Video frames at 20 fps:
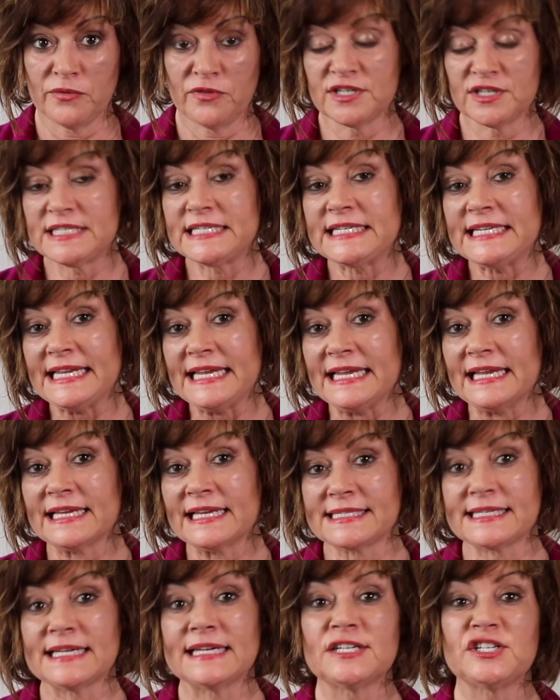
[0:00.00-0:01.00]
The T
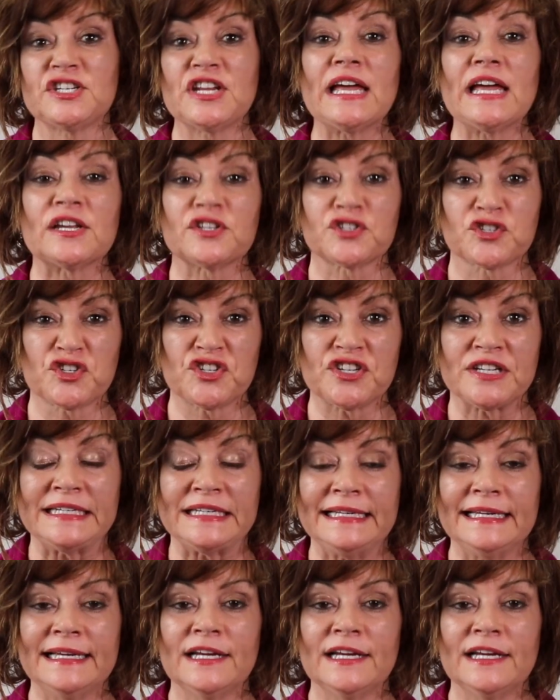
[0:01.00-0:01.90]
as in test.